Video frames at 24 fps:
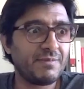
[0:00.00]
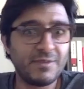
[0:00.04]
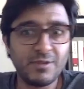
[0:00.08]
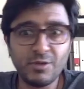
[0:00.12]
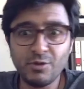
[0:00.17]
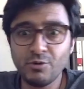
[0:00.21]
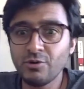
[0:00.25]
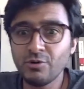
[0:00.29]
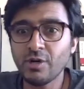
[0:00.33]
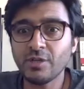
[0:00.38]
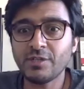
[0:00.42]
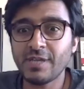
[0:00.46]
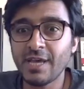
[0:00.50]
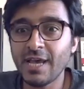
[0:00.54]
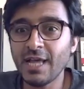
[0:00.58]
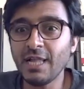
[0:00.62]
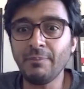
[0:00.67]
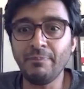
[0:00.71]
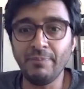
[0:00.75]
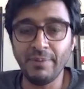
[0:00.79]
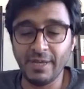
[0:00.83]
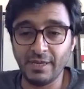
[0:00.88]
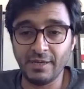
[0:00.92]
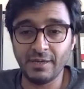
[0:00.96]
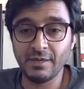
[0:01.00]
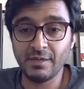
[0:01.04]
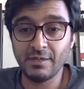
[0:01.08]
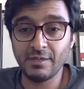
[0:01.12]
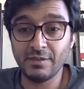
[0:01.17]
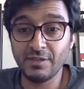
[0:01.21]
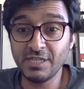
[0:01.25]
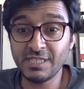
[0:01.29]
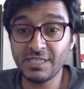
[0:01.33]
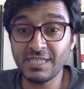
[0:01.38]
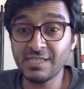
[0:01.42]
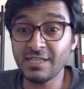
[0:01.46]
You're not helping.
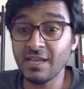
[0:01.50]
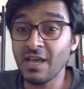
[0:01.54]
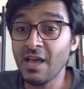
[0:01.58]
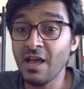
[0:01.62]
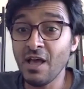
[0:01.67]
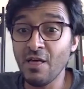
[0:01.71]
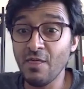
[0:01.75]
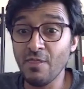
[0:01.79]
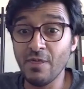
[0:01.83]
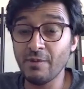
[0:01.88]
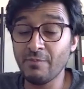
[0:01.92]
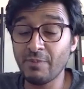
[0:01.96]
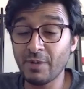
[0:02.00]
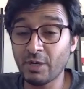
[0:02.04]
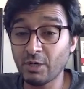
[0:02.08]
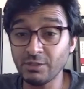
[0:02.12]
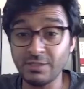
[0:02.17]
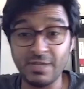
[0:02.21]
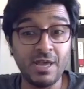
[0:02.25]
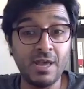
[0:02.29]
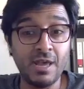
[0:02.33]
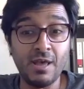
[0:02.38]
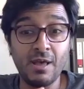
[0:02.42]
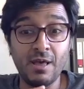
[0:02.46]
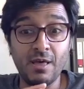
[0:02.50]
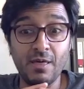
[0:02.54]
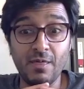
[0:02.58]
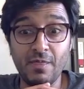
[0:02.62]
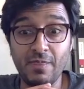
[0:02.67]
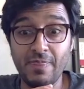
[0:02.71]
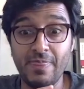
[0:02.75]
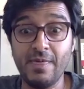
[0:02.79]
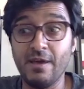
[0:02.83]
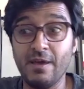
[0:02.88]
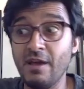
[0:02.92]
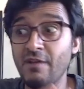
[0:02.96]
This is because
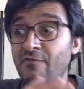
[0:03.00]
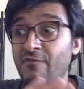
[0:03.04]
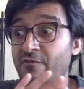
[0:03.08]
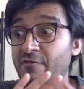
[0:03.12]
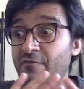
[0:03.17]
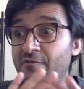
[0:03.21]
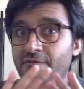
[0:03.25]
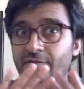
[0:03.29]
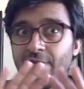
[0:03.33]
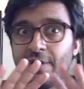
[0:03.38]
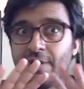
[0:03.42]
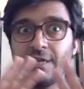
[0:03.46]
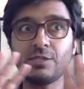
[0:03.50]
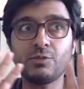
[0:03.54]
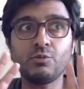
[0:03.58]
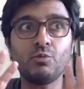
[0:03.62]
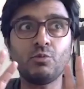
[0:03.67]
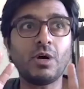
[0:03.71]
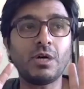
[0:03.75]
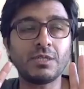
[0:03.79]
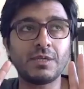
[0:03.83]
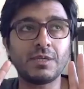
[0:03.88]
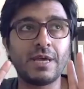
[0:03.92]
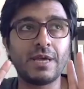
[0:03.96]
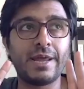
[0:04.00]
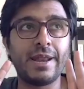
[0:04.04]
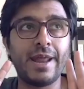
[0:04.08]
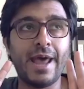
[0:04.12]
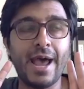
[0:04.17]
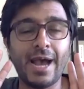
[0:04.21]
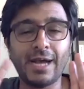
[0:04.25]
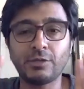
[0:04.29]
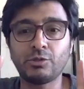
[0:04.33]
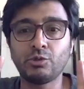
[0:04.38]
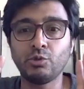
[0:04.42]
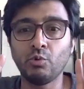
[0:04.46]
if this was an
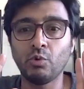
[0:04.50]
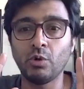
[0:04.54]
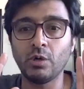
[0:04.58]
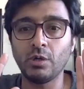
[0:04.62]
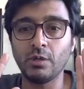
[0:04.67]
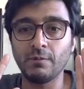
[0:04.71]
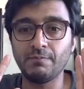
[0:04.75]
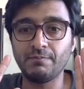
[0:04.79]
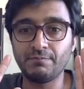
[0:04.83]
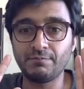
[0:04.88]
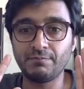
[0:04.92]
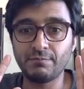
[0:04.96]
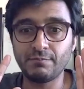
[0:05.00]
actual